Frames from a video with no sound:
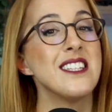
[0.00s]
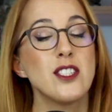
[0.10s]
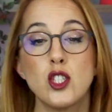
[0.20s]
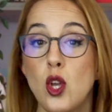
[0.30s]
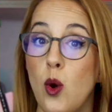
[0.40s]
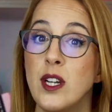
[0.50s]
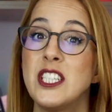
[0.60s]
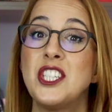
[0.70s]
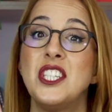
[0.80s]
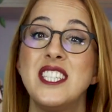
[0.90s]
So
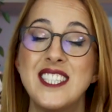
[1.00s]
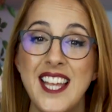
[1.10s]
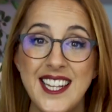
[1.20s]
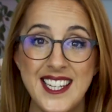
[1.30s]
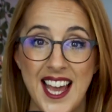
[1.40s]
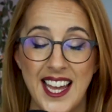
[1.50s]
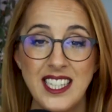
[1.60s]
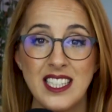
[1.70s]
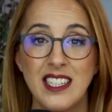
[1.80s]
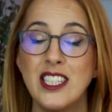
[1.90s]
she said
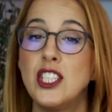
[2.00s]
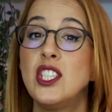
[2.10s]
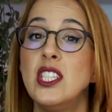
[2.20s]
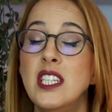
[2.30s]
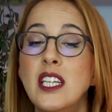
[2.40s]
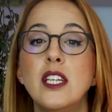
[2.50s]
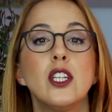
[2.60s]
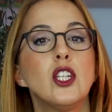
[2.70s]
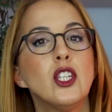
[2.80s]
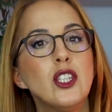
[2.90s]
that she
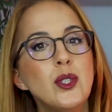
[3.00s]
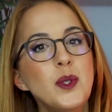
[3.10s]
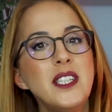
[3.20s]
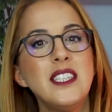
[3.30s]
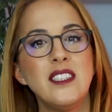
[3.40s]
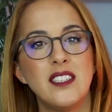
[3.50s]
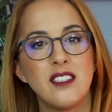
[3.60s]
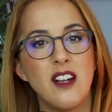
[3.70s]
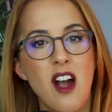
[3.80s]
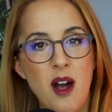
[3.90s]
couldn't
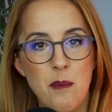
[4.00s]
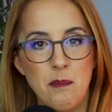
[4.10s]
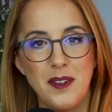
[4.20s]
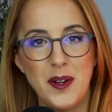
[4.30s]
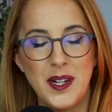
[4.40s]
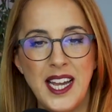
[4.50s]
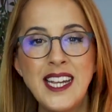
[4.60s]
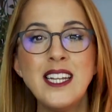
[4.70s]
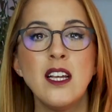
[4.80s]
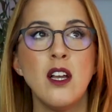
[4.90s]
come, all
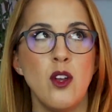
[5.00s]
right?